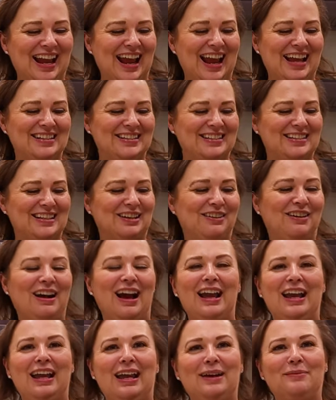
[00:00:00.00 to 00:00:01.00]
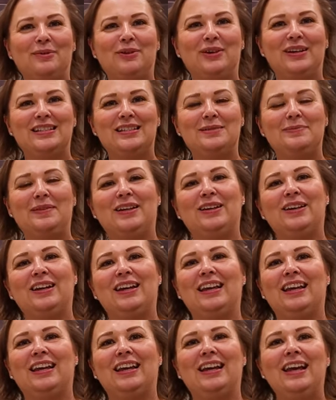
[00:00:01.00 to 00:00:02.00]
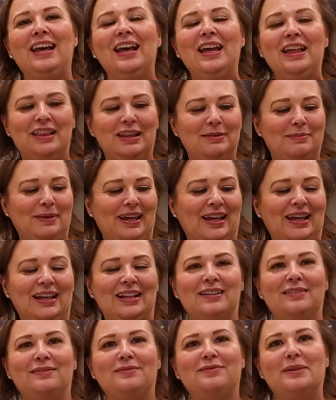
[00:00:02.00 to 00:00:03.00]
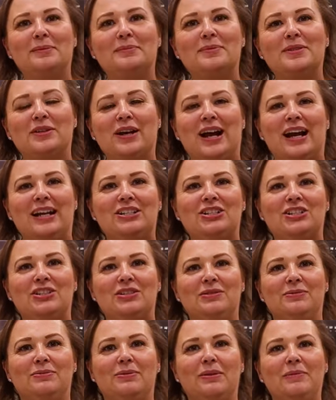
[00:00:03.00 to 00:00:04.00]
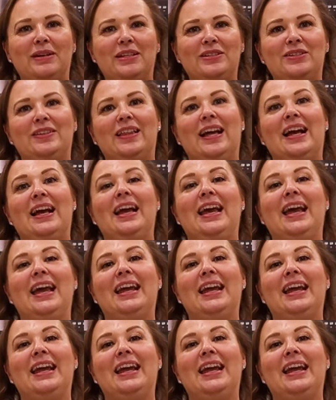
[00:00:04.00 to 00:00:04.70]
and so I am going to be cooking the bacon from scratch when we do that,